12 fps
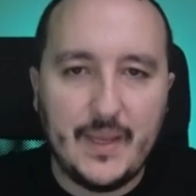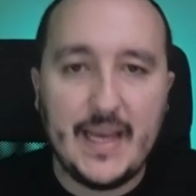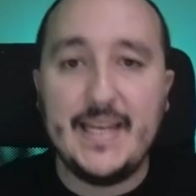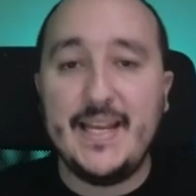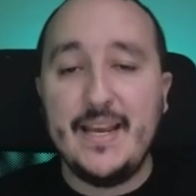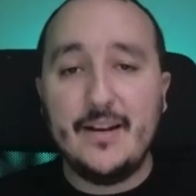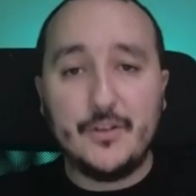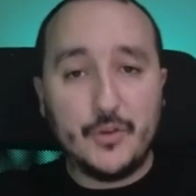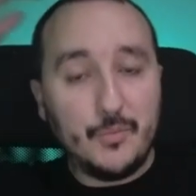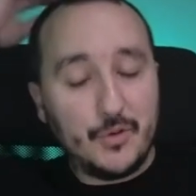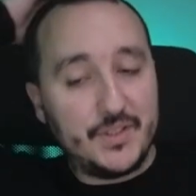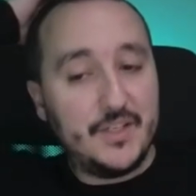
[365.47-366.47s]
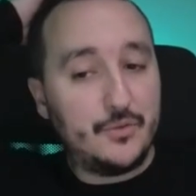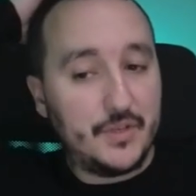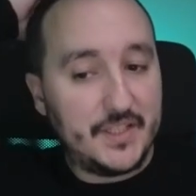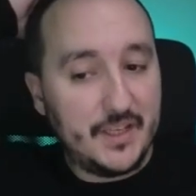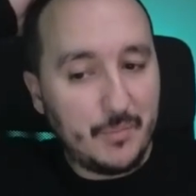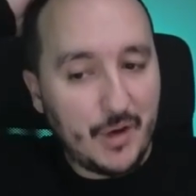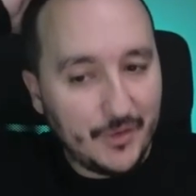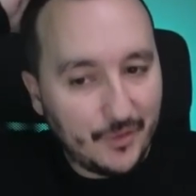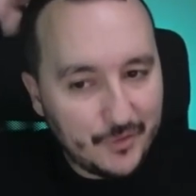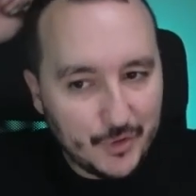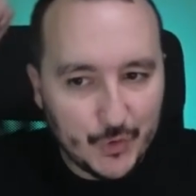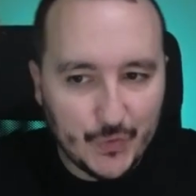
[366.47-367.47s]
And here, the most interesting part of
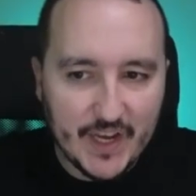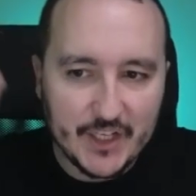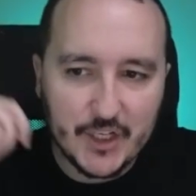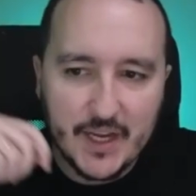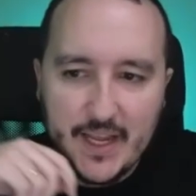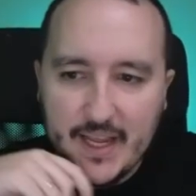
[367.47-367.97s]
UseFetch